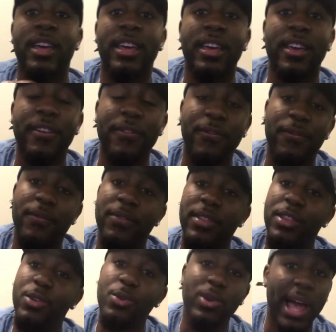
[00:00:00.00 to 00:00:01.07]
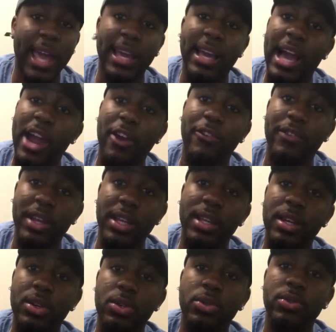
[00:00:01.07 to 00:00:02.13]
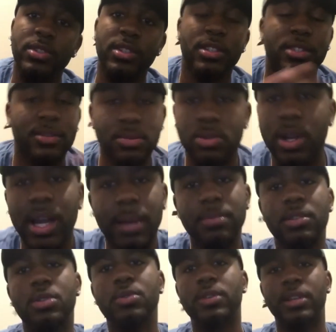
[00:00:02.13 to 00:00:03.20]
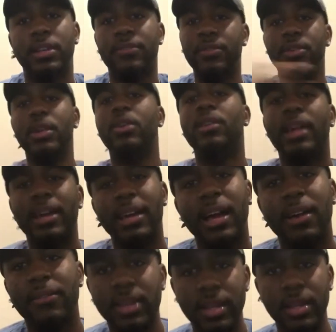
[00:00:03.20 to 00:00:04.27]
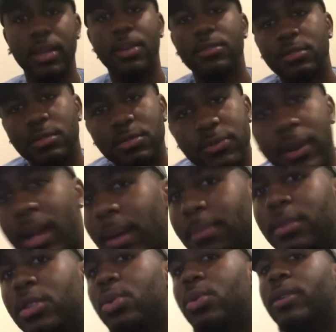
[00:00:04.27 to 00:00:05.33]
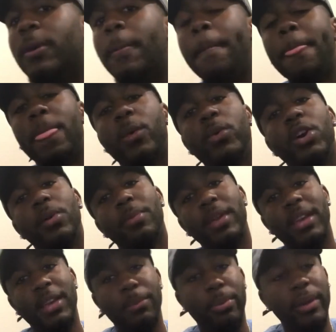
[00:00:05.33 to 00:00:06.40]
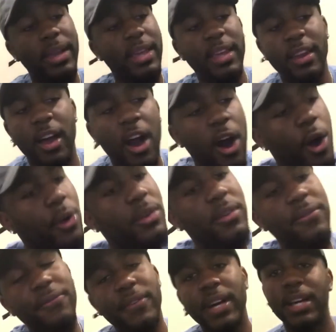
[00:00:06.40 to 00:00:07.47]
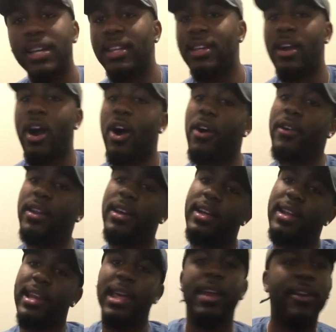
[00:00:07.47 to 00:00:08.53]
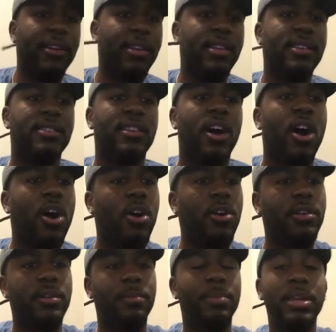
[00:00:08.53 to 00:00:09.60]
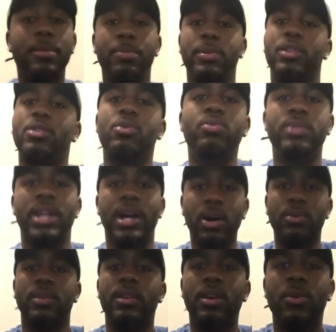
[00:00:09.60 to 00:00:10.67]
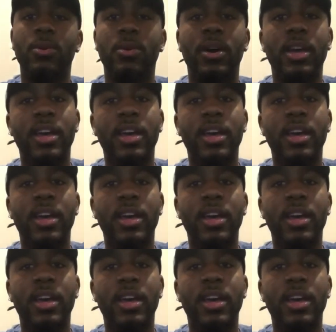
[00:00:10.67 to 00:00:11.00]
if you like our videos, subscribe to it. If you don't like our videos, subscribe to it. We're going to be bringing all the funny, all the hilarious, all the people you don't know